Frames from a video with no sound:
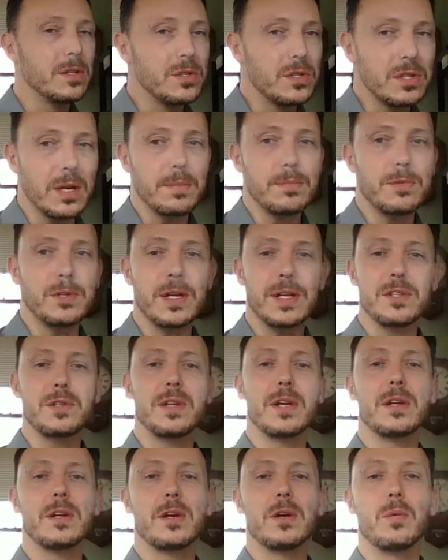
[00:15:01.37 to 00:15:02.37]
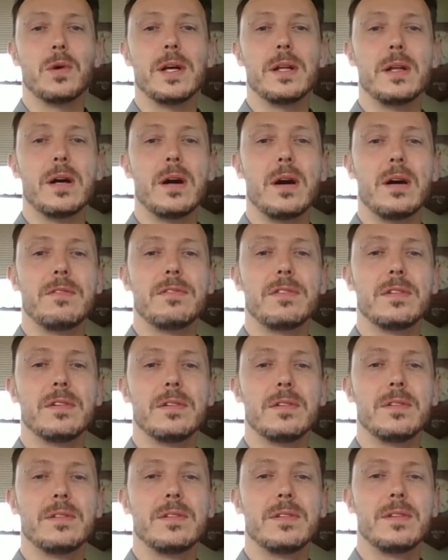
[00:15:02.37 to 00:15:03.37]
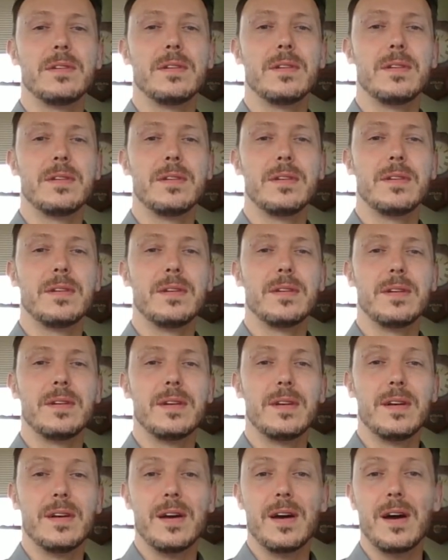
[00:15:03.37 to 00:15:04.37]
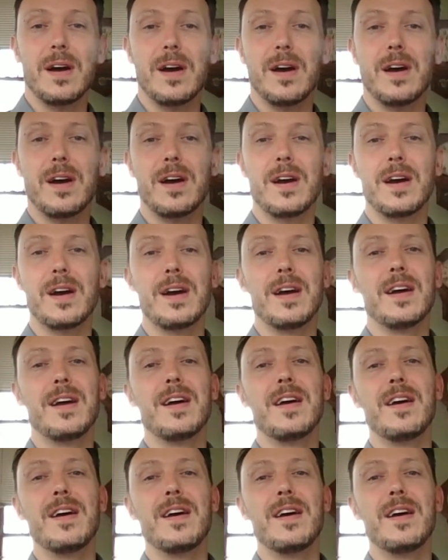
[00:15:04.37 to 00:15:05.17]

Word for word: subjects that are well off are